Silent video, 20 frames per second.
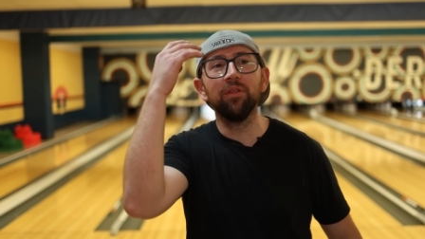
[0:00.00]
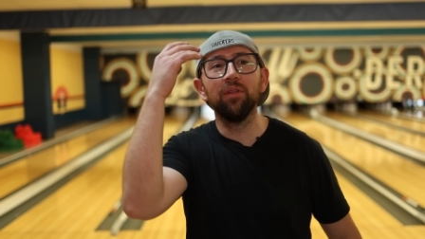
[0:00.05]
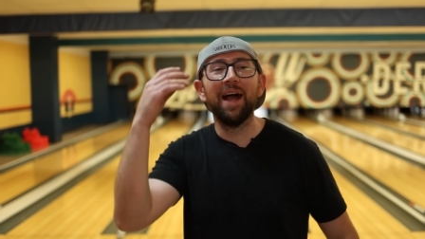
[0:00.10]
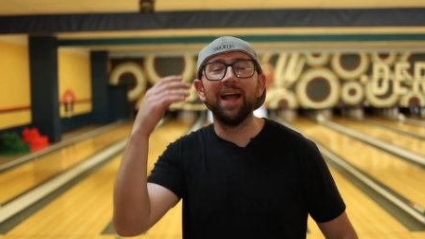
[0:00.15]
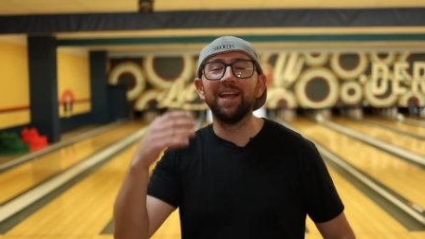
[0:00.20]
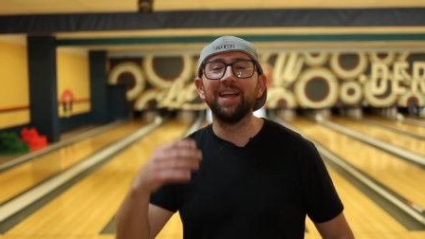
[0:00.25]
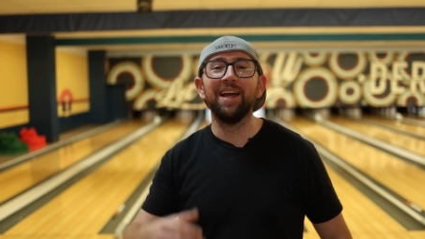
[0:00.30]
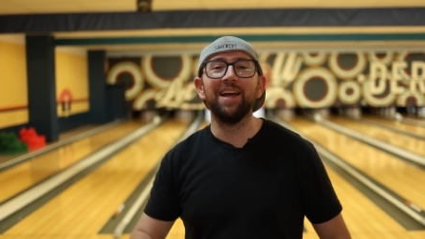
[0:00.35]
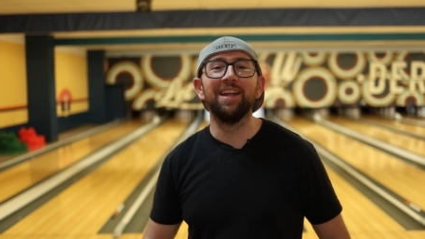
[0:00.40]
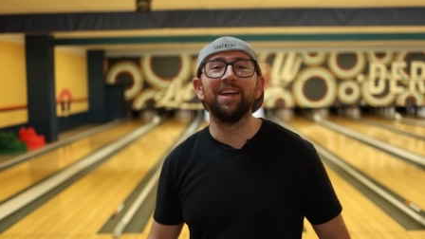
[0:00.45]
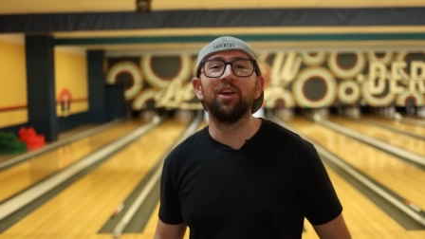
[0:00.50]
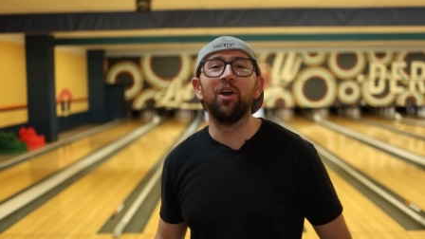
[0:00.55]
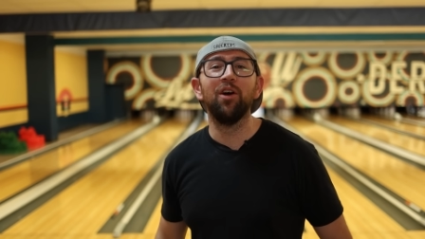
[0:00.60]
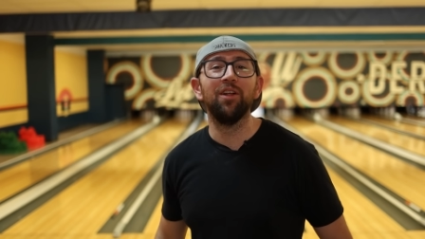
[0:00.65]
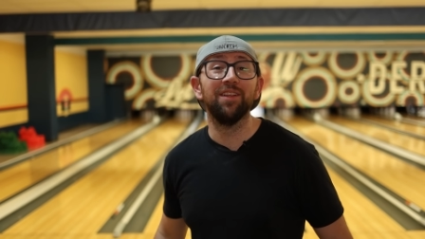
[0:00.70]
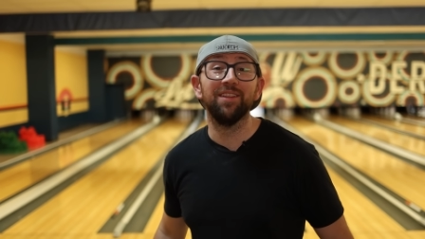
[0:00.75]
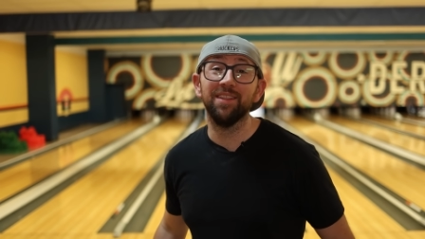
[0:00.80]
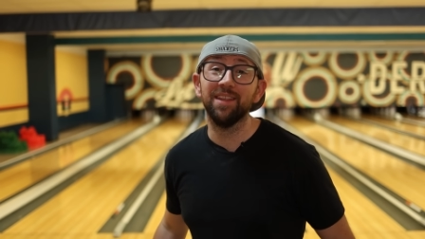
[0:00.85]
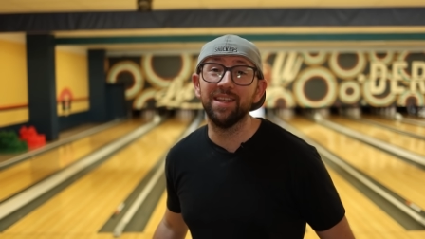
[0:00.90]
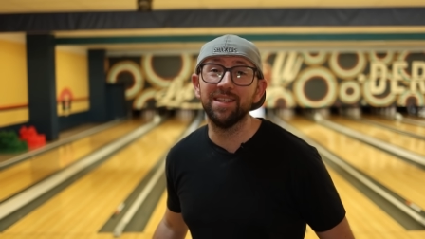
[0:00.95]
I kind of
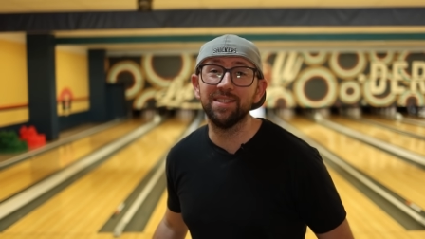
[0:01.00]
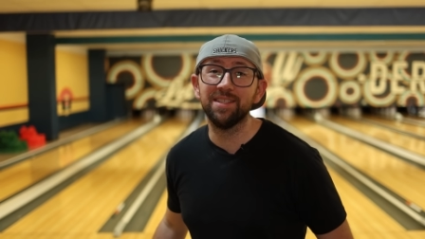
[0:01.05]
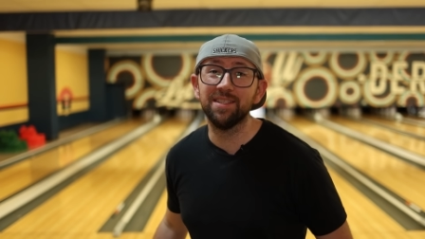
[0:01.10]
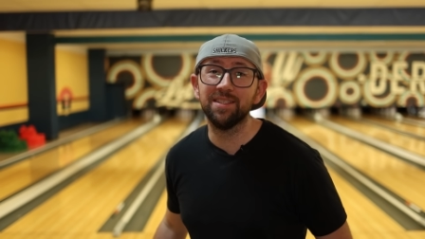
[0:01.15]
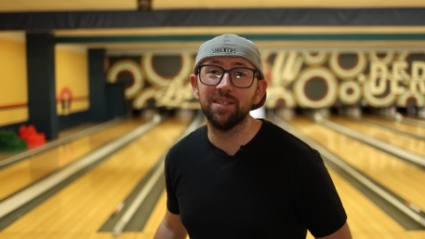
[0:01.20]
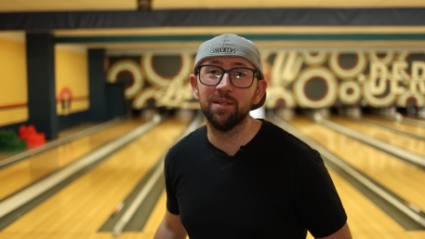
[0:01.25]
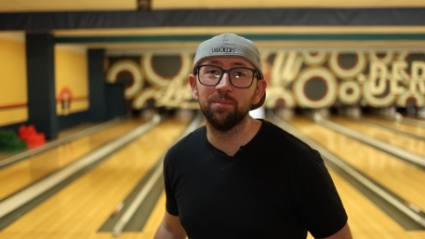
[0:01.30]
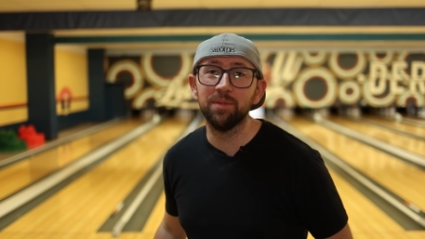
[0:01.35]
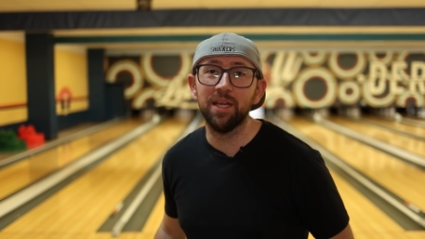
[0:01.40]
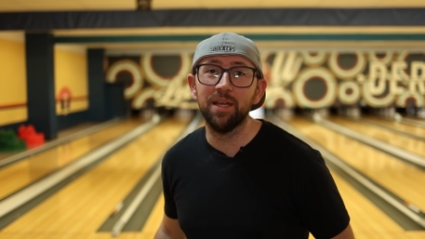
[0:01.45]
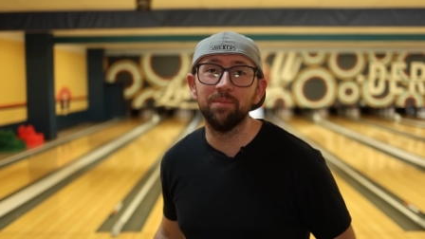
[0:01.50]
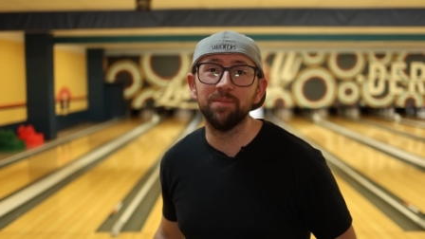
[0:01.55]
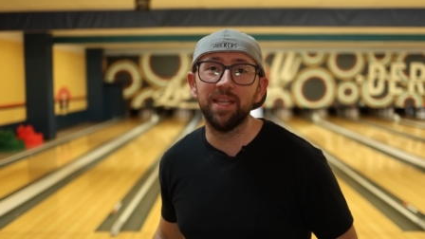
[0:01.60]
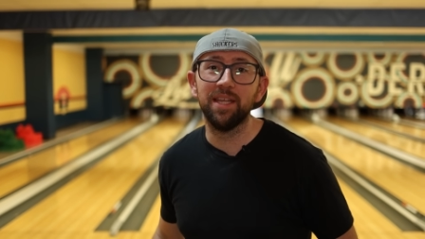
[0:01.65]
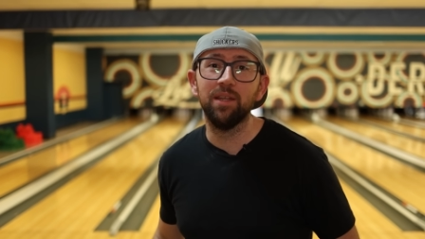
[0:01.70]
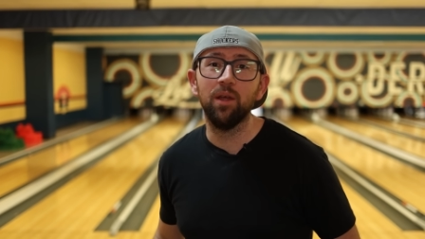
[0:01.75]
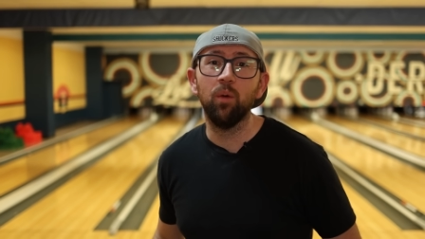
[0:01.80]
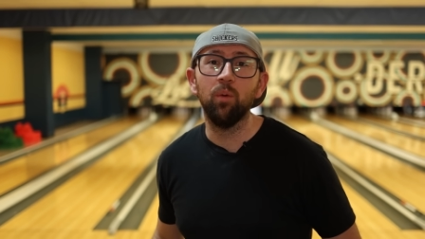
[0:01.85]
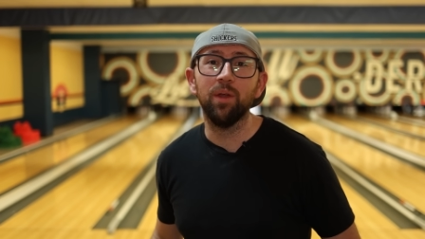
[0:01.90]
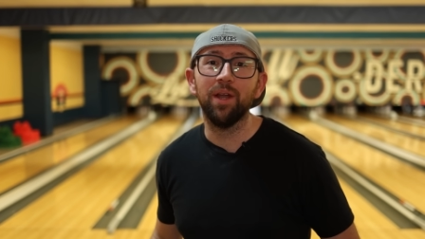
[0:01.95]
call it lazy sometimes. I
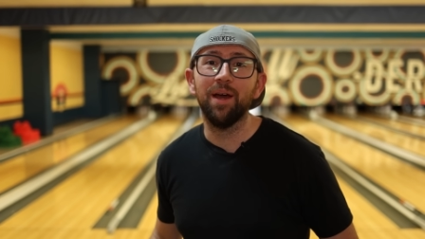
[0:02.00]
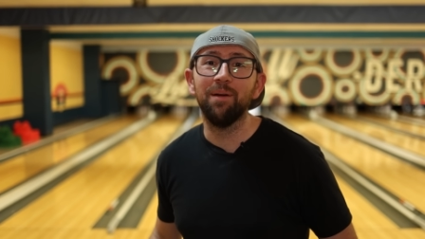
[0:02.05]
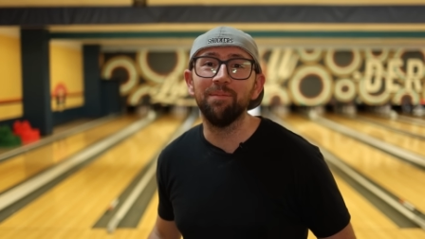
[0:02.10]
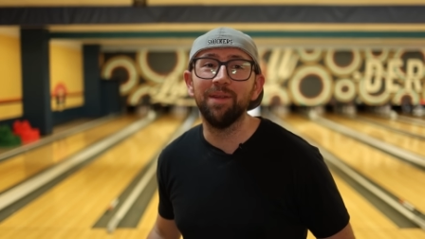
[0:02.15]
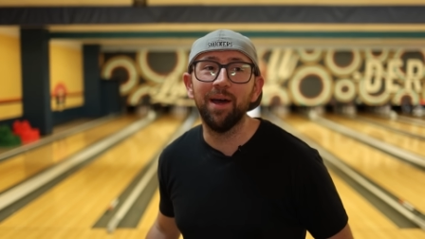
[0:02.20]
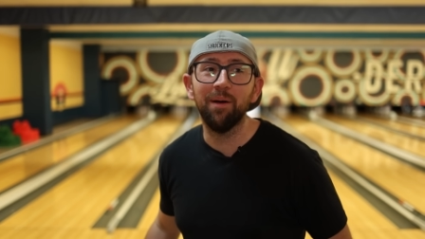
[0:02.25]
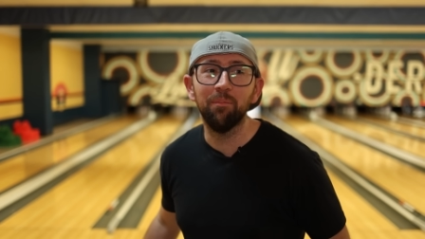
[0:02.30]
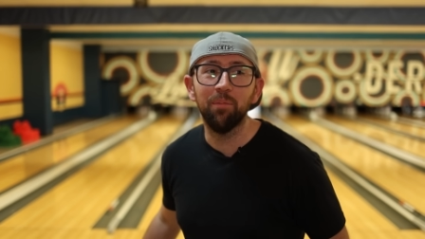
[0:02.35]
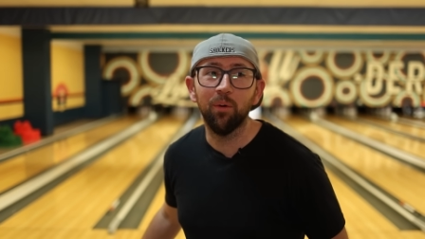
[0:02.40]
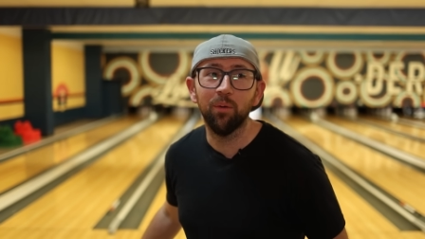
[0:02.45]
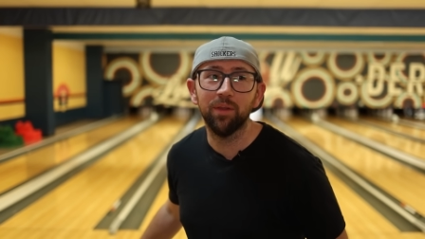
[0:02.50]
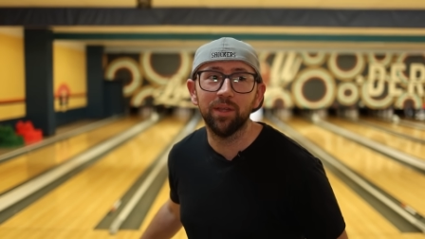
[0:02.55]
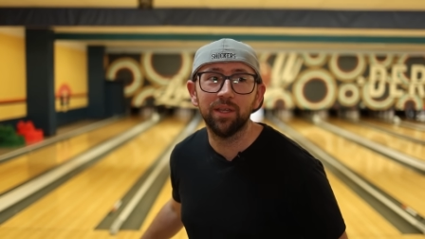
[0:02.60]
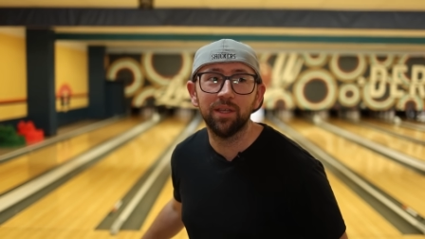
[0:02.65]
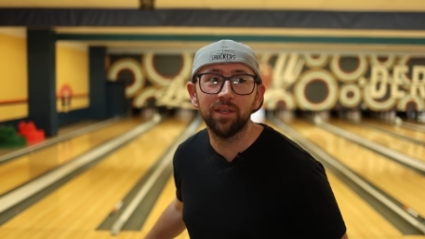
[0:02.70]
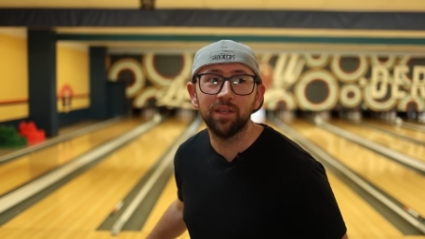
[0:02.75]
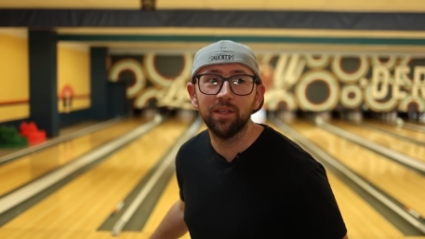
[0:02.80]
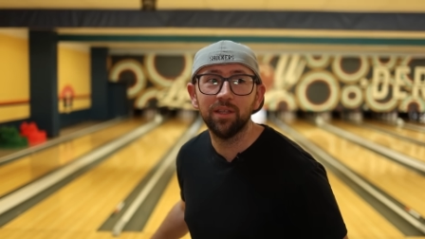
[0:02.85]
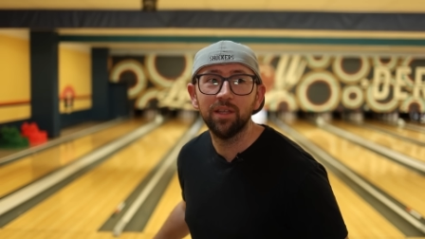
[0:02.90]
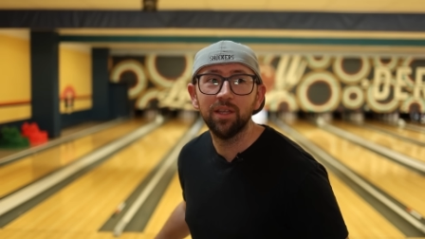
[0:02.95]
know when I'm not bowling